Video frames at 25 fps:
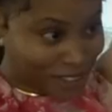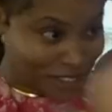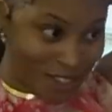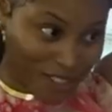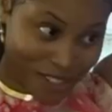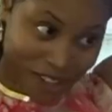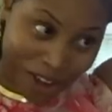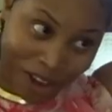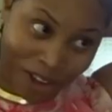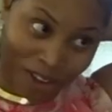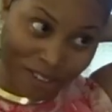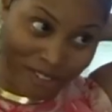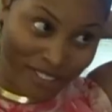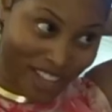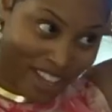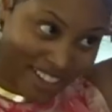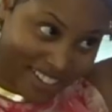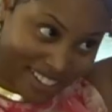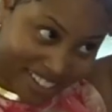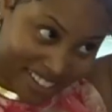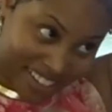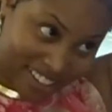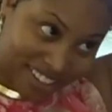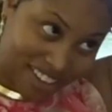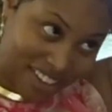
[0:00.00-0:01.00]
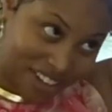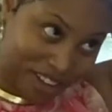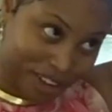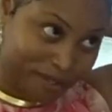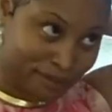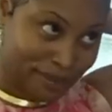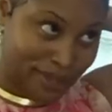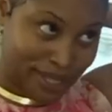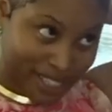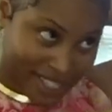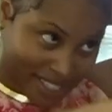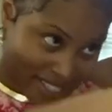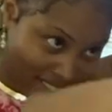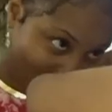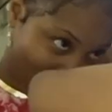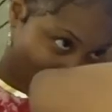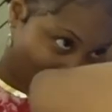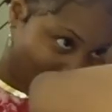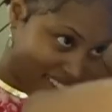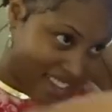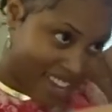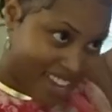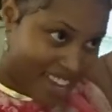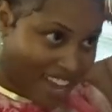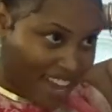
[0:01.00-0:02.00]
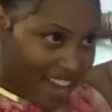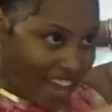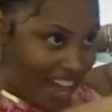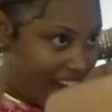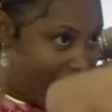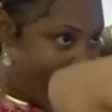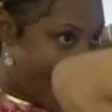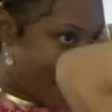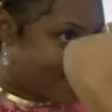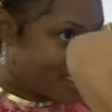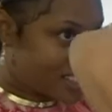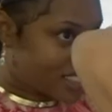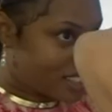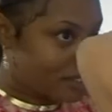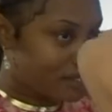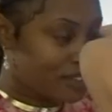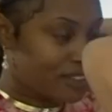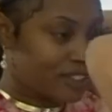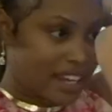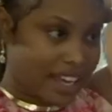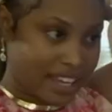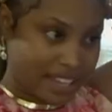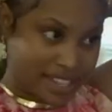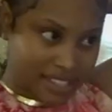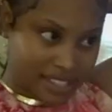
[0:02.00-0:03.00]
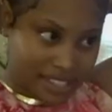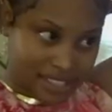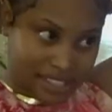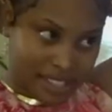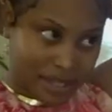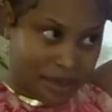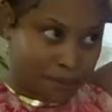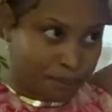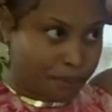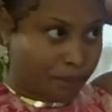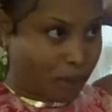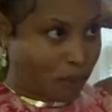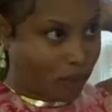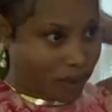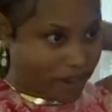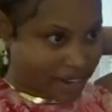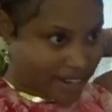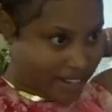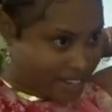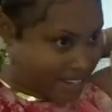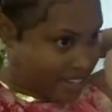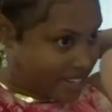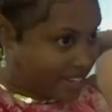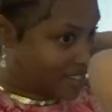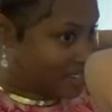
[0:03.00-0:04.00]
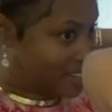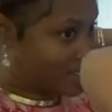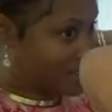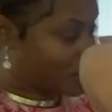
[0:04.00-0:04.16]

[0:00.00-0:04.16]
we talk about it, because I just feel like it's important. It's